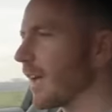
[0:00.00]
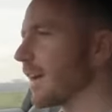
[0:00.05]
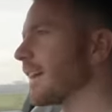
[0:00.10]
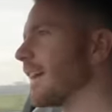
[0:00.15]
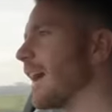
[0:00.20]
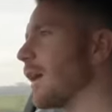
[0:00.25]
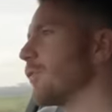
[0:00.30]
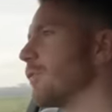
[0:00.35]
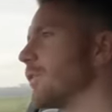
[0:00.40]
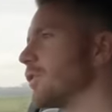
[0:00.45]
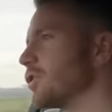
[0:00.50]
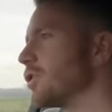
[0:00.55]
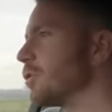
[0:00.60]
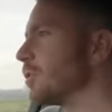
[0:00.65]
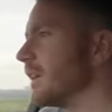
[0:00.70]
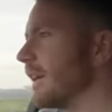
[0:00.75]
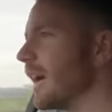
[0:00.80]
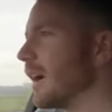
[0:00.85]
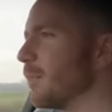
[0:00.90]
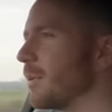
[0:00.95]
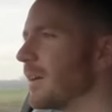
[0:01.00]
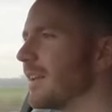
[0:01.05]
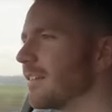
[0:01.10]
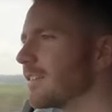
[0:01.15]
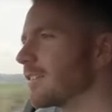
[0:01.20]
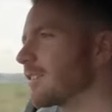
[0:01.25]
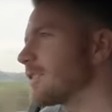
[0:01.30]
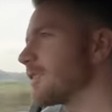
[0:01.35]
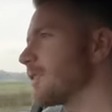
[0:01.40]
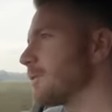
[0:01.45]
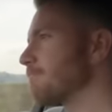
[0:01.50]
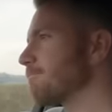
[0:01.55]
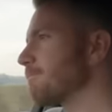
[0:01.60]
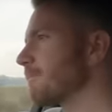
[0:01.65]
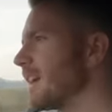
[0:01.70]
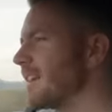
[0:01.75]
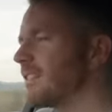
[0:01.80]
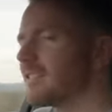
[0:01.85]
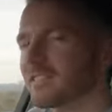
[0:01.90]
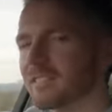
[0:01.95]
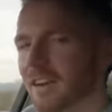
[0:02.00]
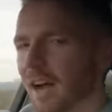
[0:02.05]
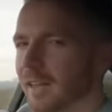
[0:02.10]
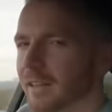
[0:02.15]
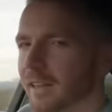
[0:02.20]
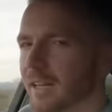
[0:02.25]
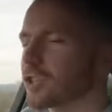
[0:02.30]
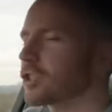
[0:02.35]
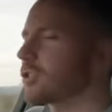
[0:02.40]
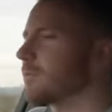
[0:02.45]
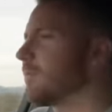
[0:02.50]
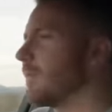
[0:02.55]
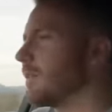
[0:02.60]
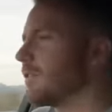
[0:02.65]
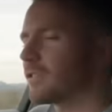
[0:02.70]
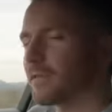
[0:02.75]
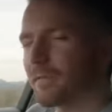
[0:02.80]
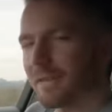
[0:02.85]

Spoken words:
like an Alfa Giulia, but it's stylish and